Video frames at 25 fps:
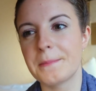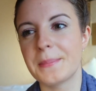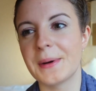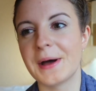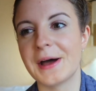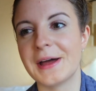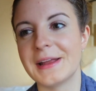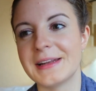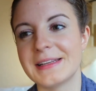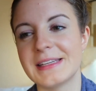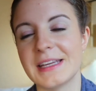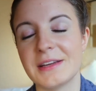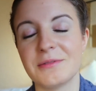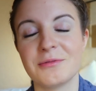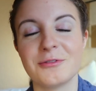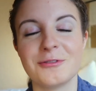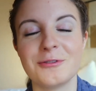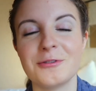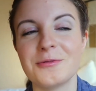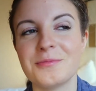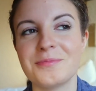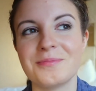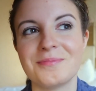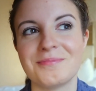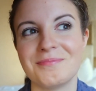But they
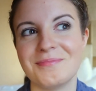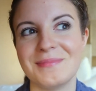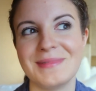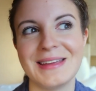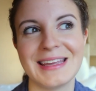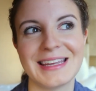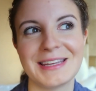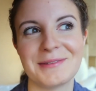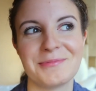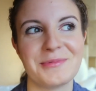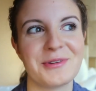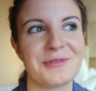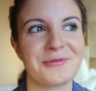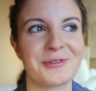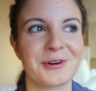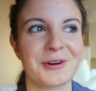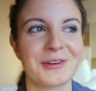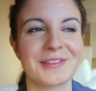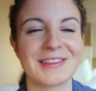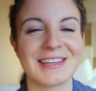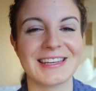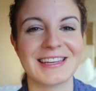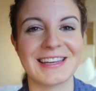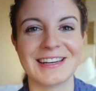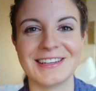wouldn't make me
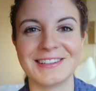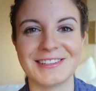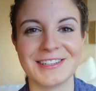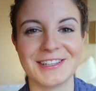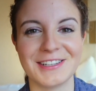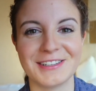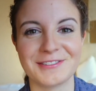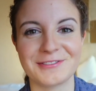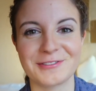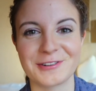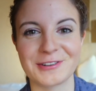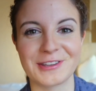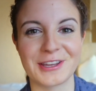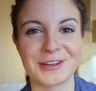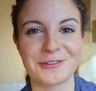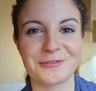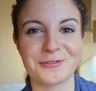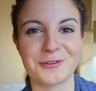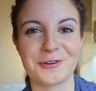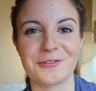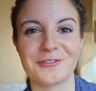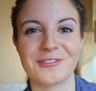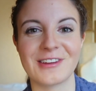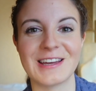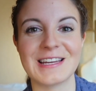work the galley for like
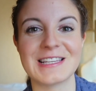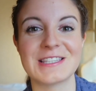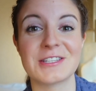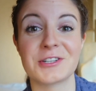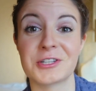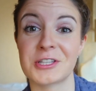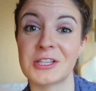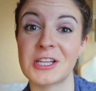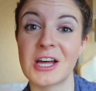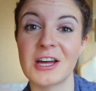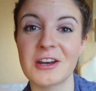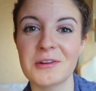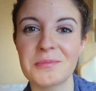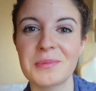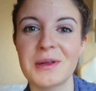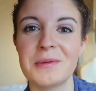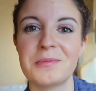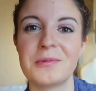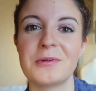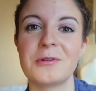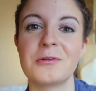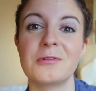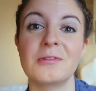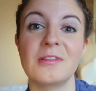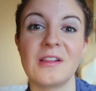4 flights. There are a lot of
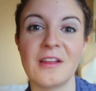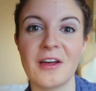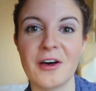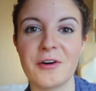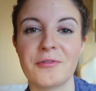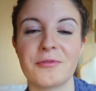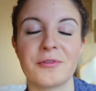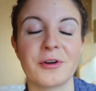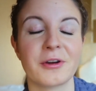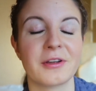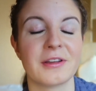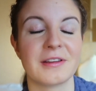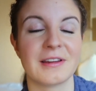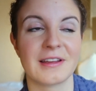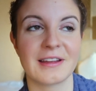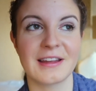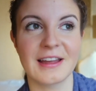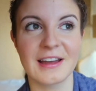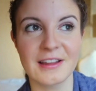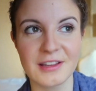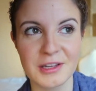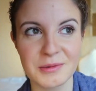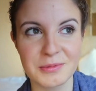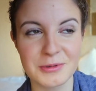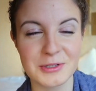people who love working the
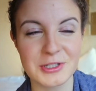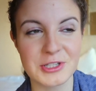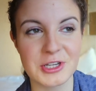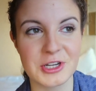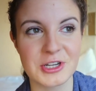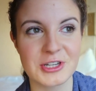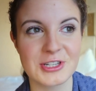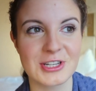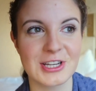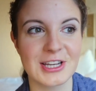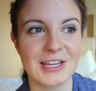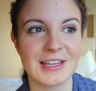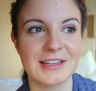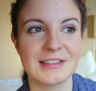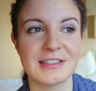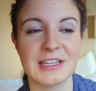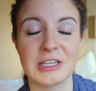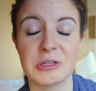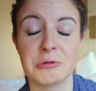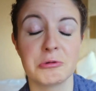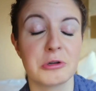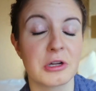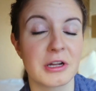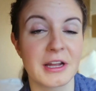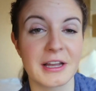galley position.
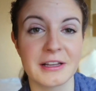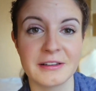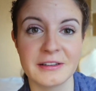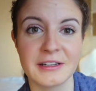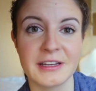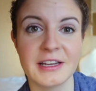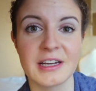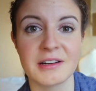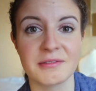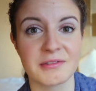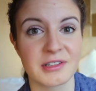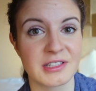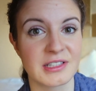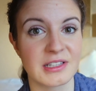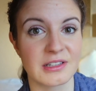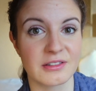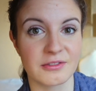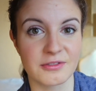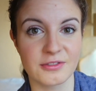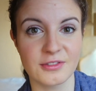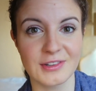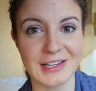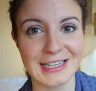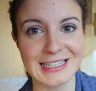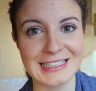They do the galley every
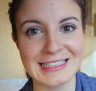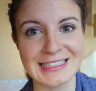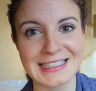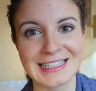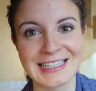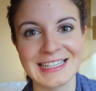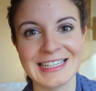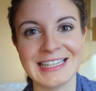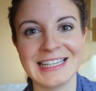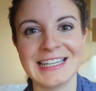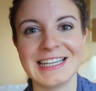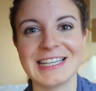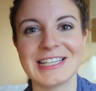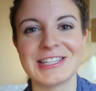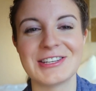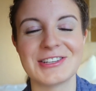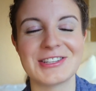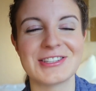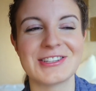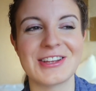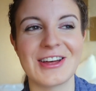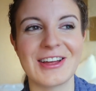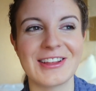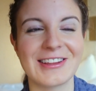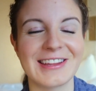single flight, so
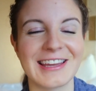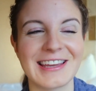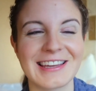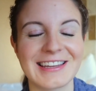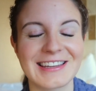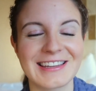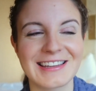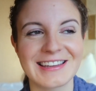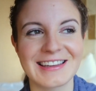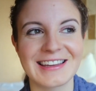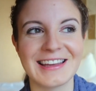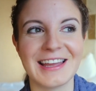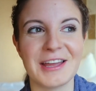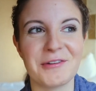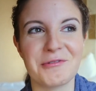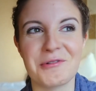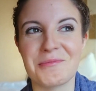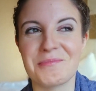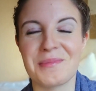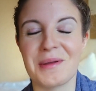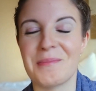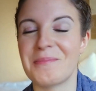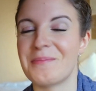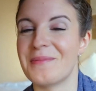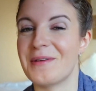it's not like it
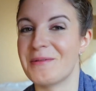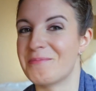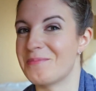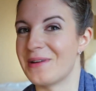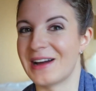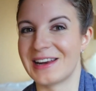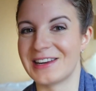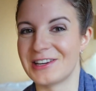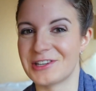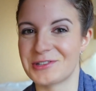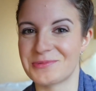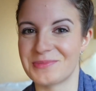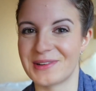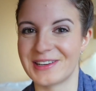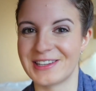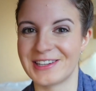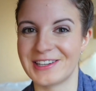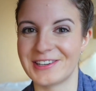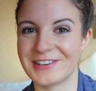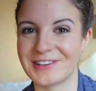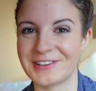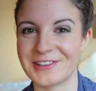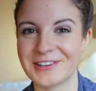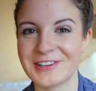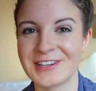would be a punishment,
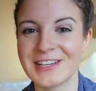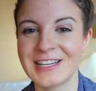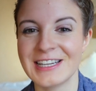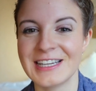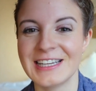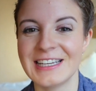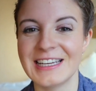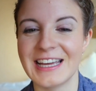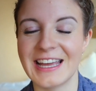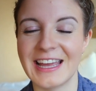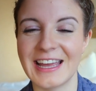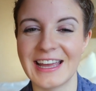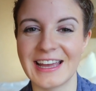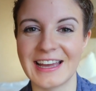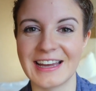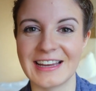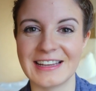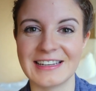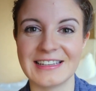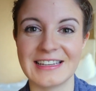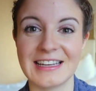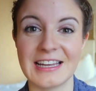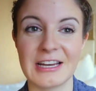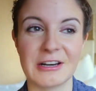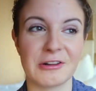you know.
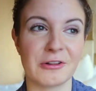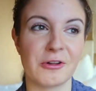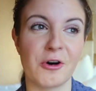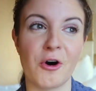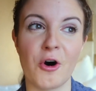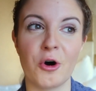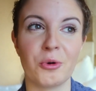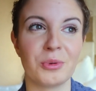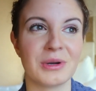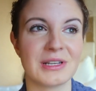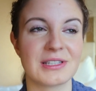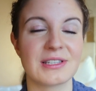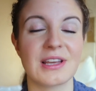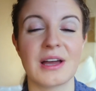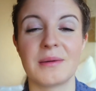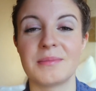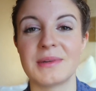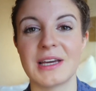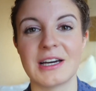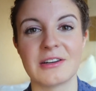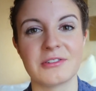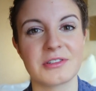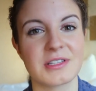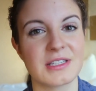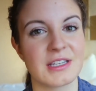And it'll always come
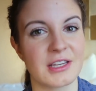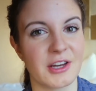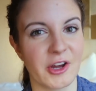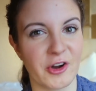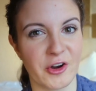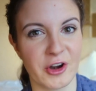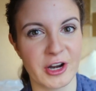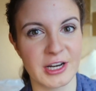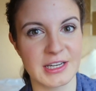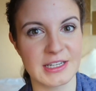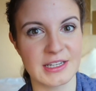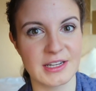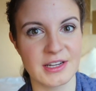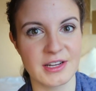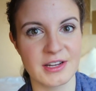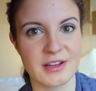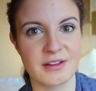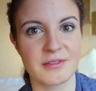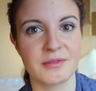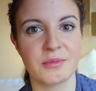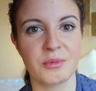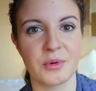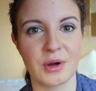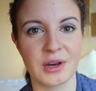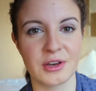down to seniority.
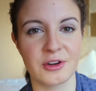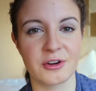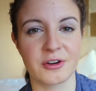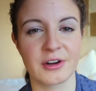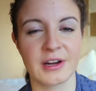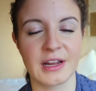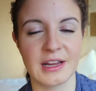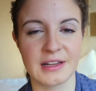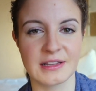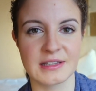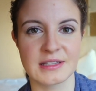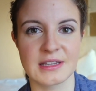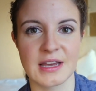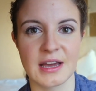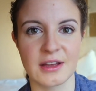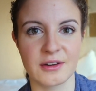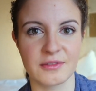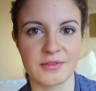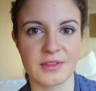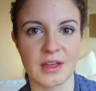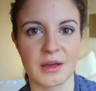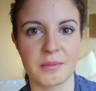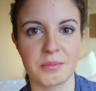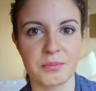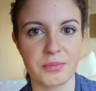When you're inside
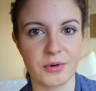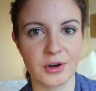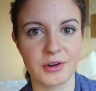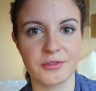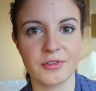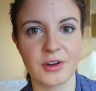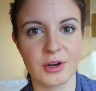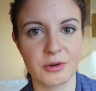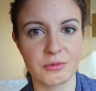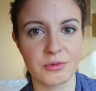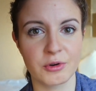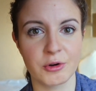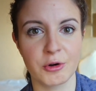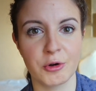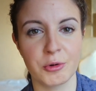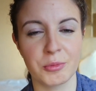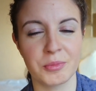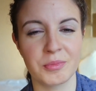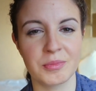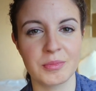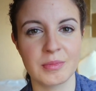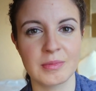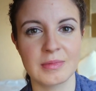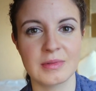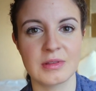of that briefing
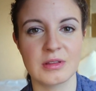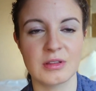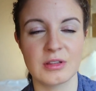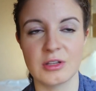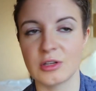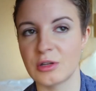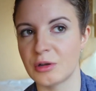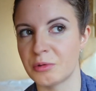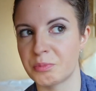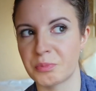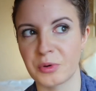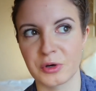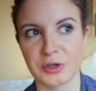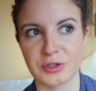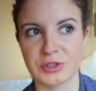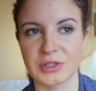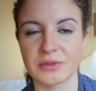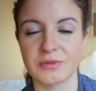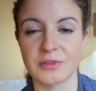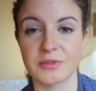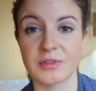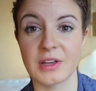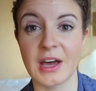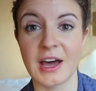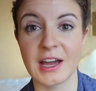room, the
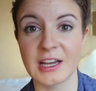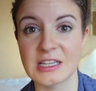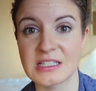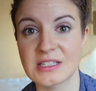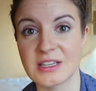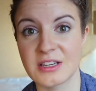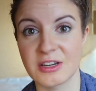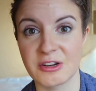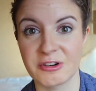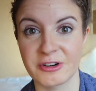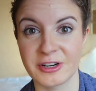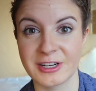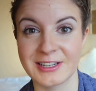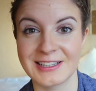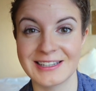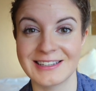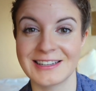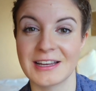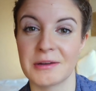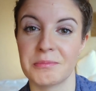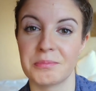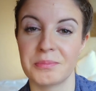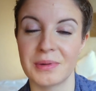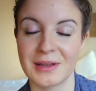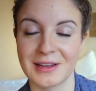person with the highest seniority
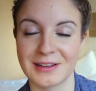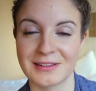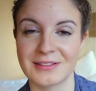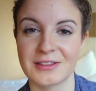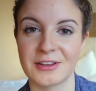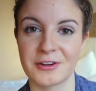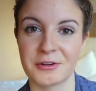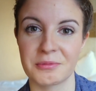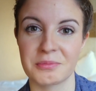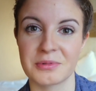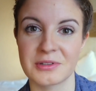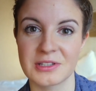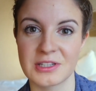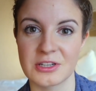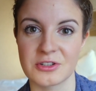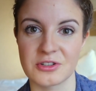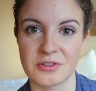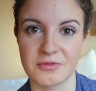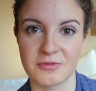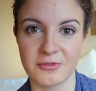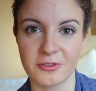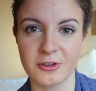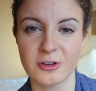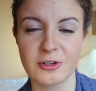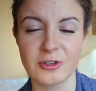can pick their
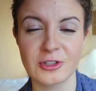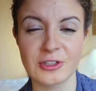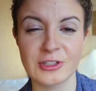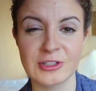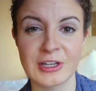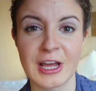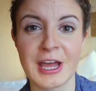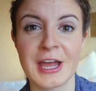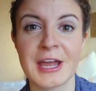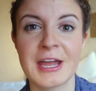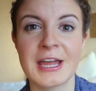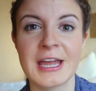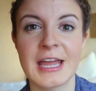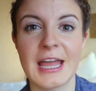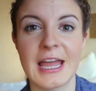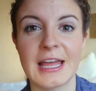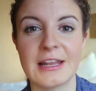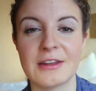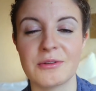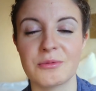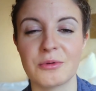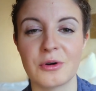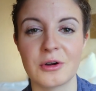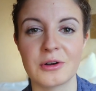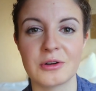position first,
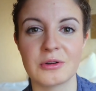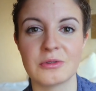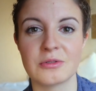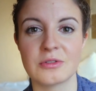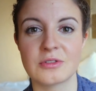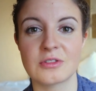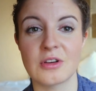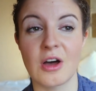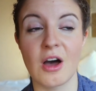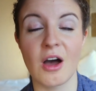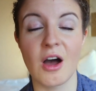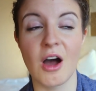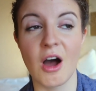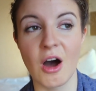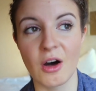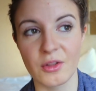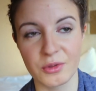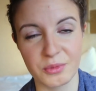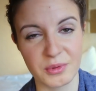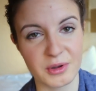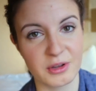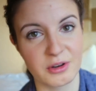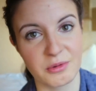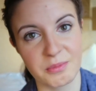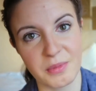and the one who's all
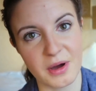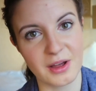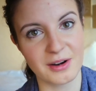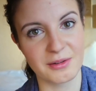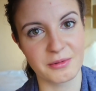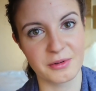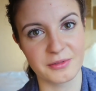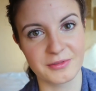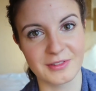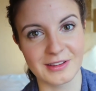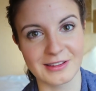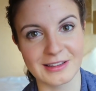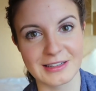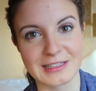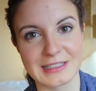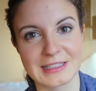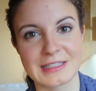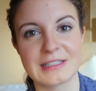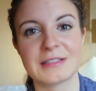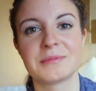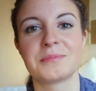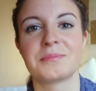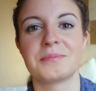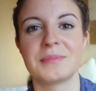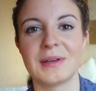the way on the bottom of the
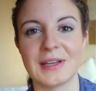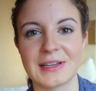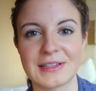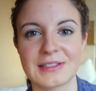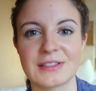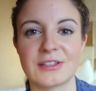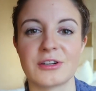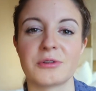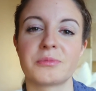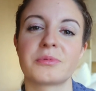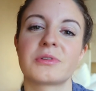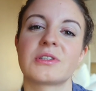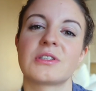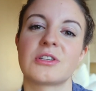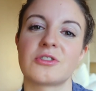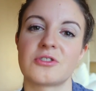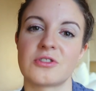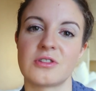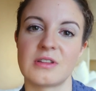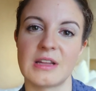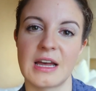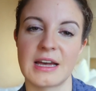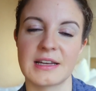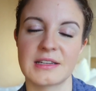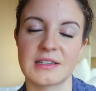list picks their
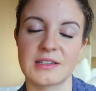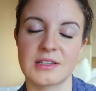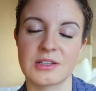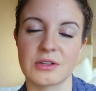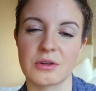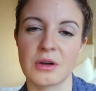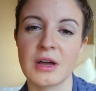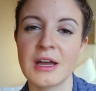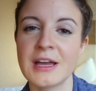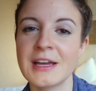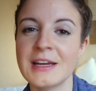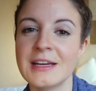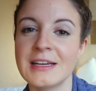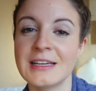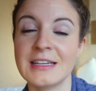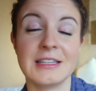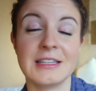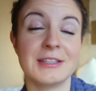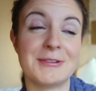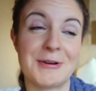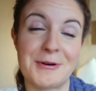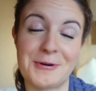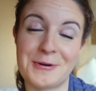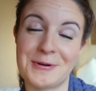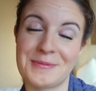position last. So
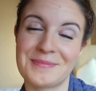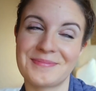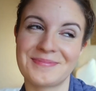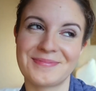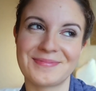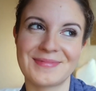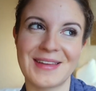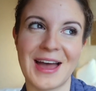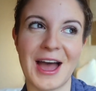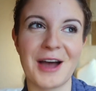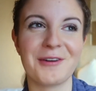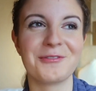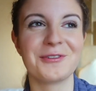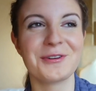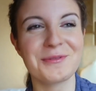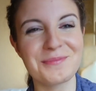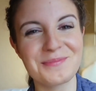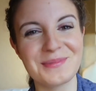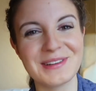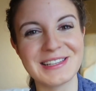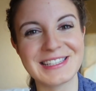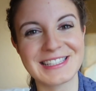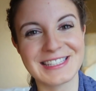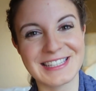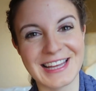no, I
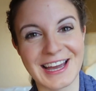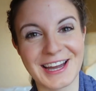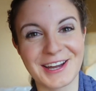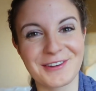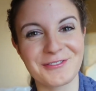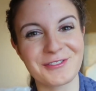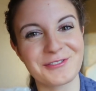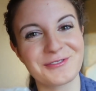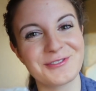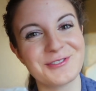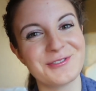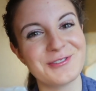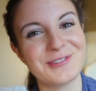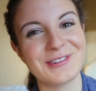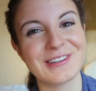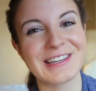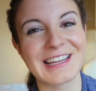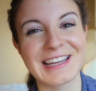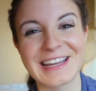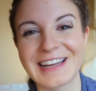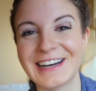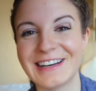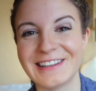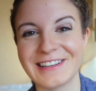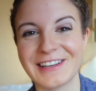wouldn't be stuck with doing
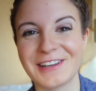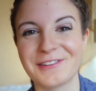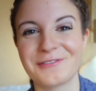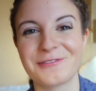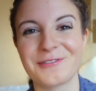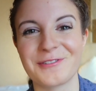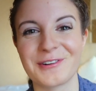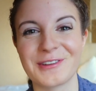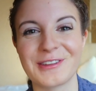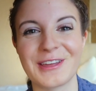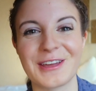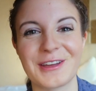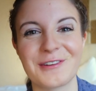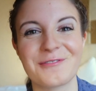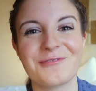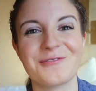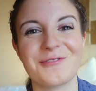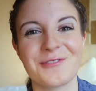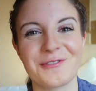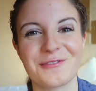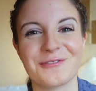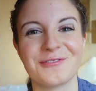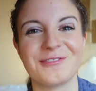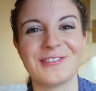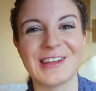the galley for like
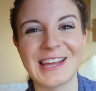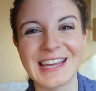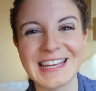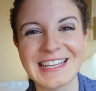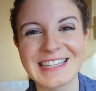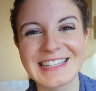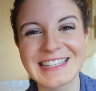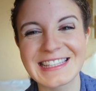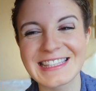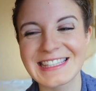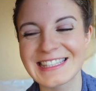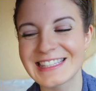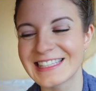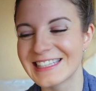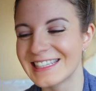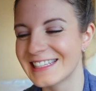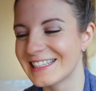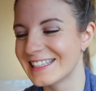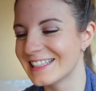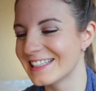4 flights.